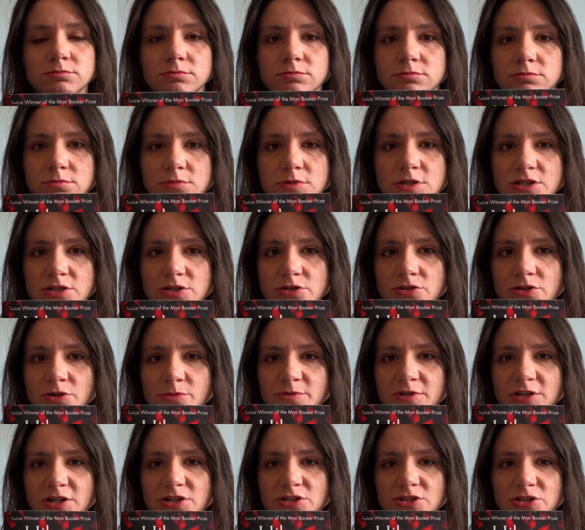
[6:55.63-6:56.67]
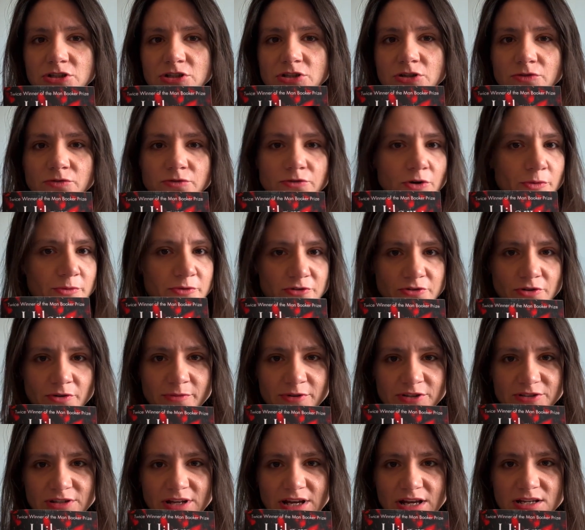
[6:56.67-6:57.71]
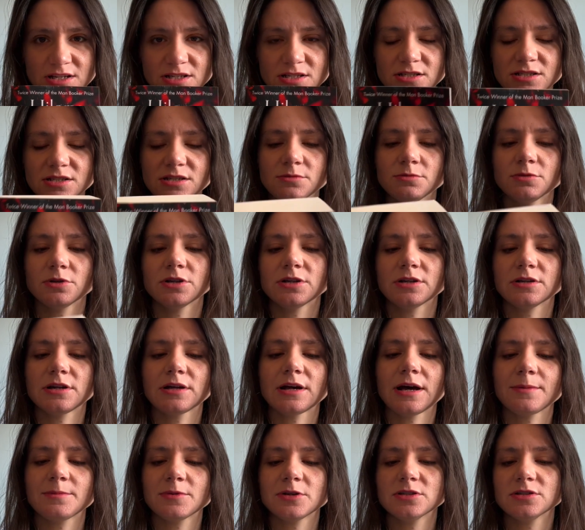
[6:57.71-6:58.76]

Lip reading: this interpretation of Thomas Cromwell's head and see what happens.